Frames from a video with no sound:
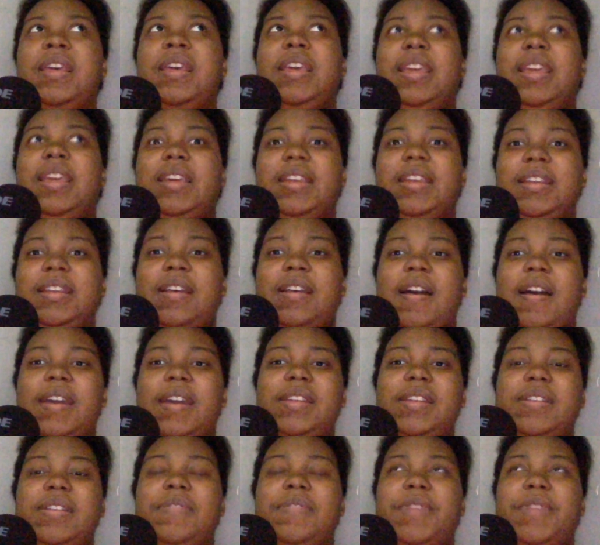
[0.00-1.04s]
it can kind
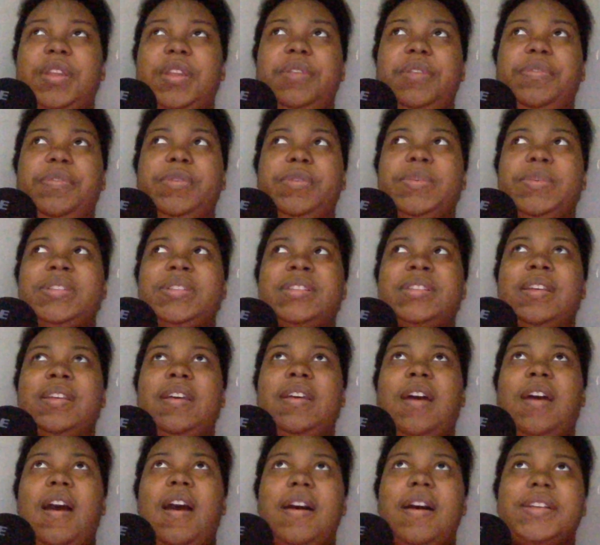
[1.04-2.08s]
of influence
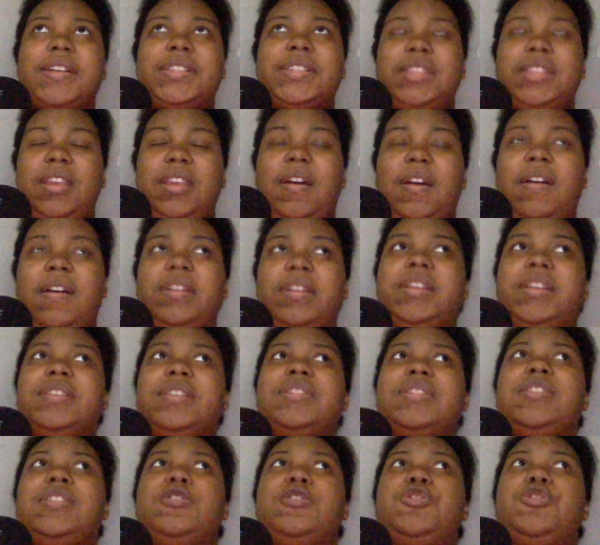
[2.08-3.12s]
us, the
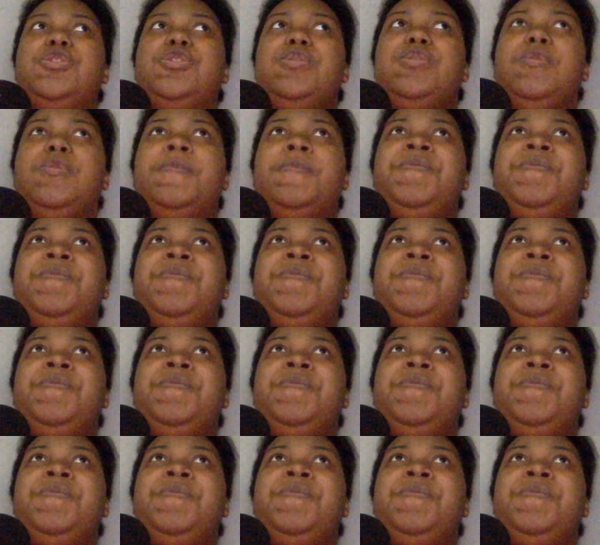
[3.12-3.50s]
audience, to